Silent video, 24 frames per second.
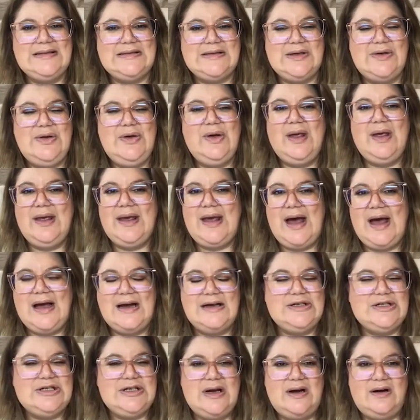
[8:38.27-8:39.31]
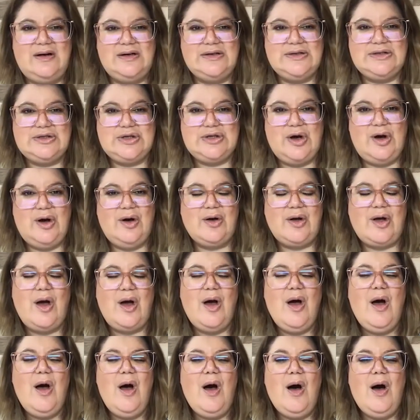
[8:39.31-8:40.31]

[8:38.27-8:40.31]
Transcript: So you can catch Sarah's talk